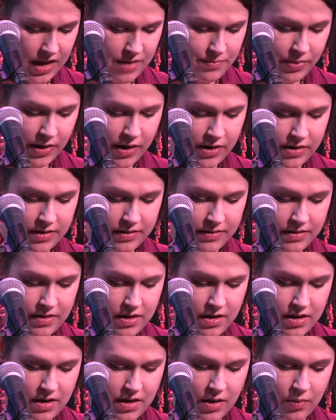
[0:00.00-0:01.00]
"Bird,
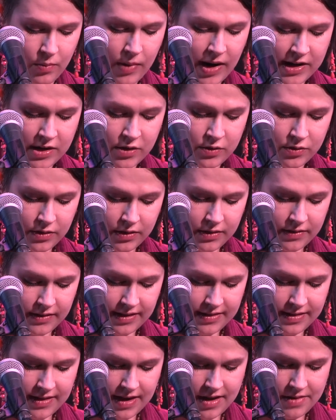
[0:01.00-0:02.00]
why do you look
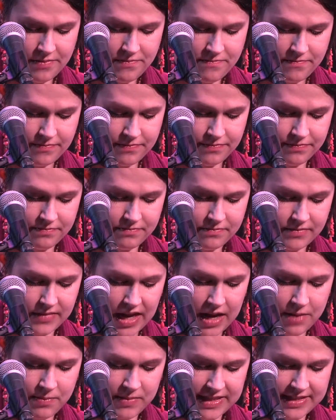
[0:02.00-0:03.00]
like that?
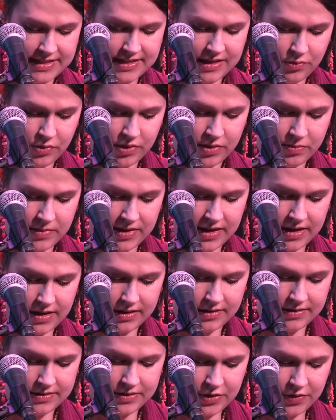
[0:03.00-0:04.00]
Come and sit with me,"
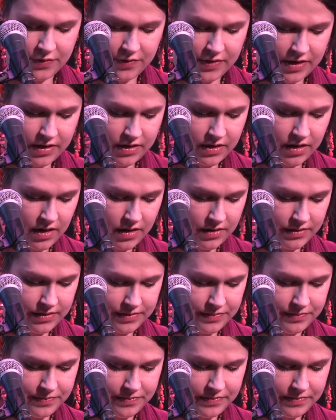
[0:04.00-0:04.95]
Sophia called.